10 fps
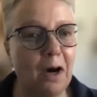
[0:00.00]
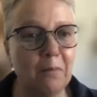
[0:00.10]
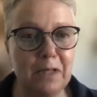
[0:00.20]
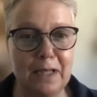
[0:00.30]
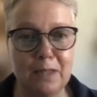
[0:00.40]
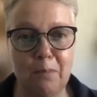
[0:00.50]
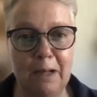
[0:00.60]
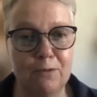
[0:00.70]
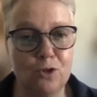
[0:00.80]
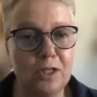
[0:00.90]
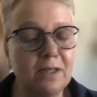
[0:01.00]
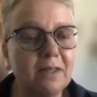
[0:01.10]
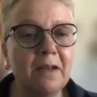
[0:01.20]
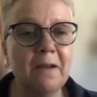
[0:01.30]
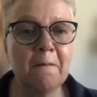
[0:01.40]
RBS balance sheet.
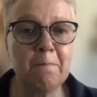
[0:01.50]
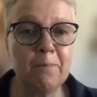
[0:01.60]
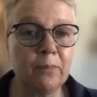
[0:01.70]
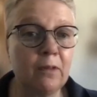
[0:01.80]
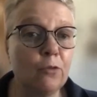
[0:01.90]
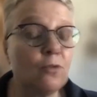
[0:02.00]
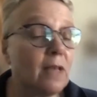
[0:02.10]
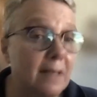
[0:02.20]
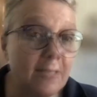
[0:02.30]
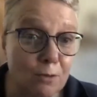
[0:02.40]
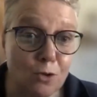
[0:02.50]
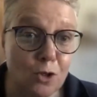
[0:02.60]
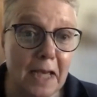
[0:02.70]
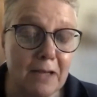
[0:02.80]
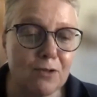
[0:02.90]
So that hasn't
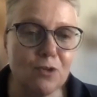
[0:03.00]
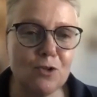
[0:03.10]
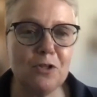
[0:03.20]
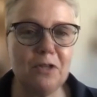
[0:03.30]
changed.